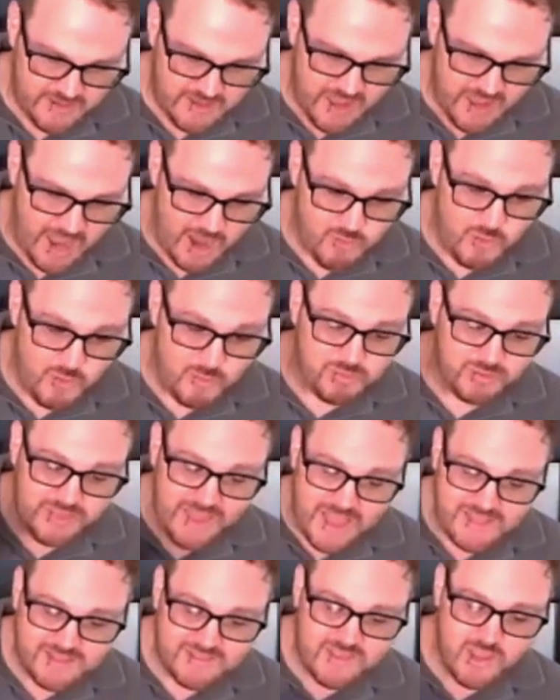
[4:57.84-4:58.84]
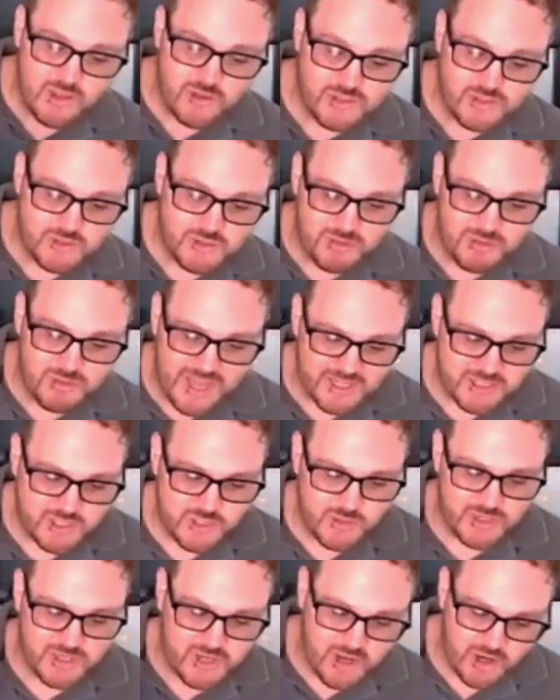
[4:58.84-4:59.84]
I will bless those who bless
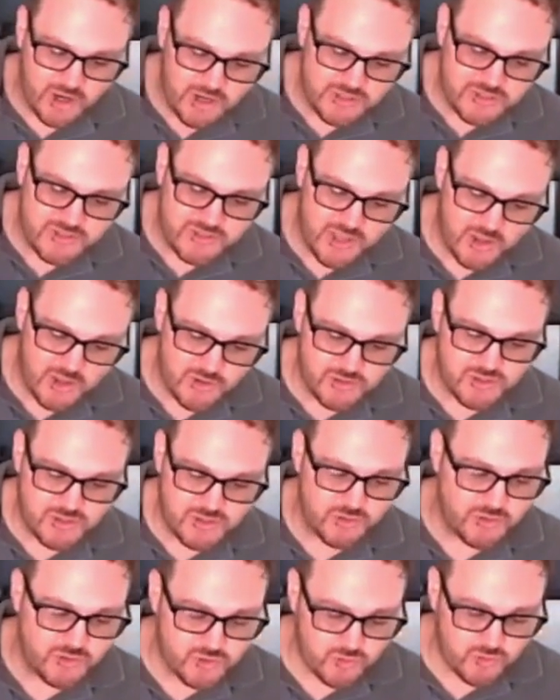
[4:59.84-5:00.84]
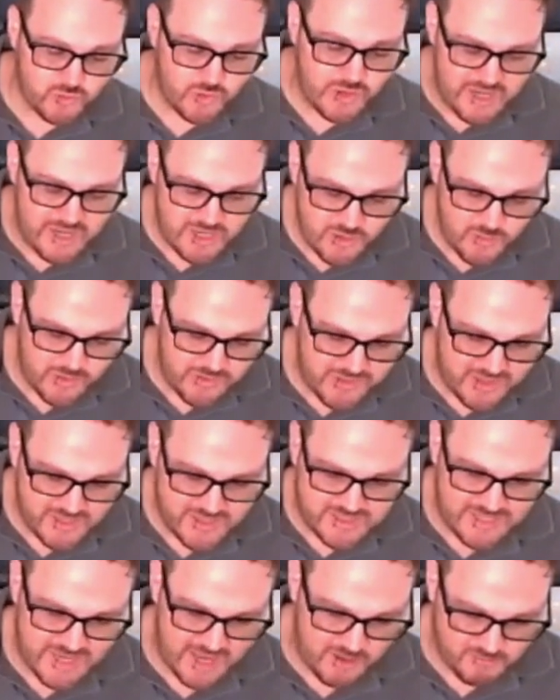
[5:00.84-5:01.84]
you and curse those who treat you with
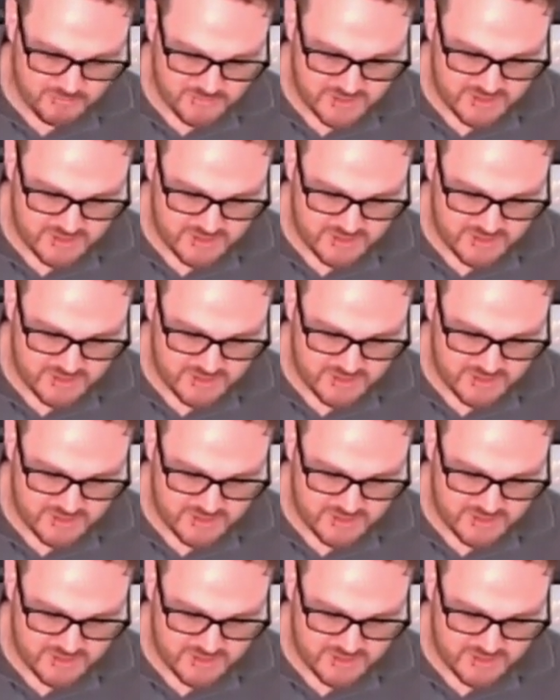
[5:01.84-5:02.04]
contempt.